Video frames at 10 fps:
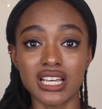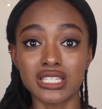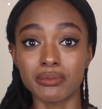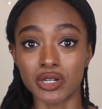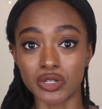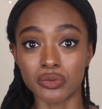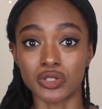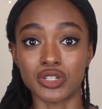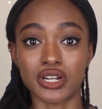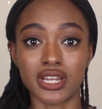a
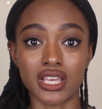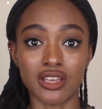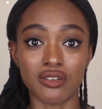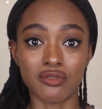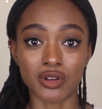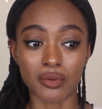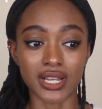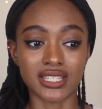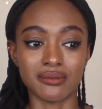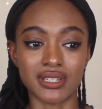spiritual journey for
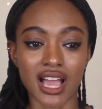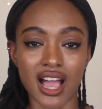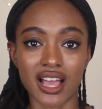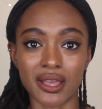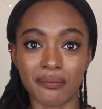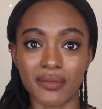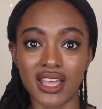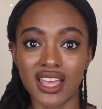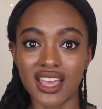quite some time